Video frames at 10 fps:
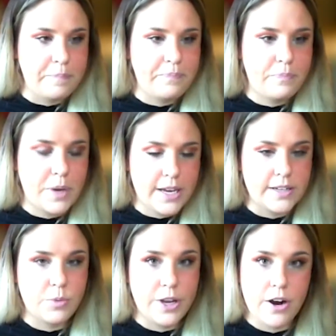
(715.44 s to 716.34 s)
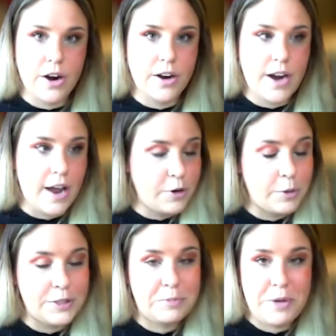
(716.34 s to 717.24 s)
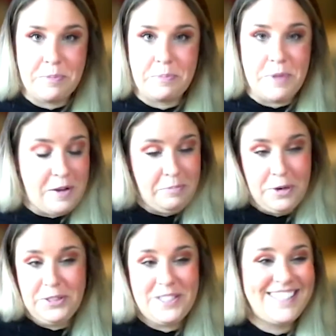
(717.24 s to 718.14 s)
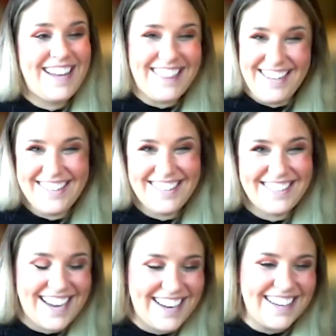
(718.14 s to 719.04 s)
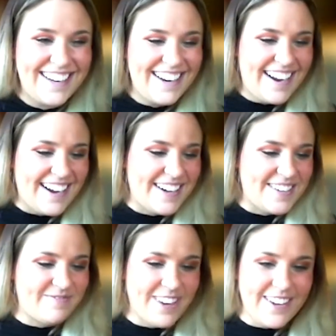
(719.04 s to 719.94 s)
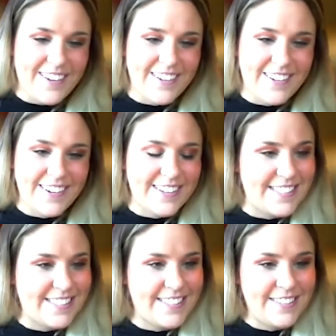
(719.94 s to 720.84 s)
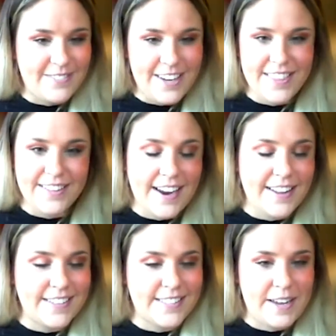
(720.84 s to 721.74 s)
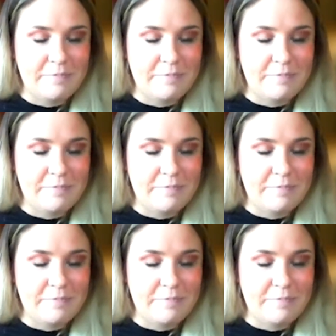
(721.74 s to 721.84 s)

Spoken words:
Because we are everyone's person at the end of the day. We all are dealing with a lot of the same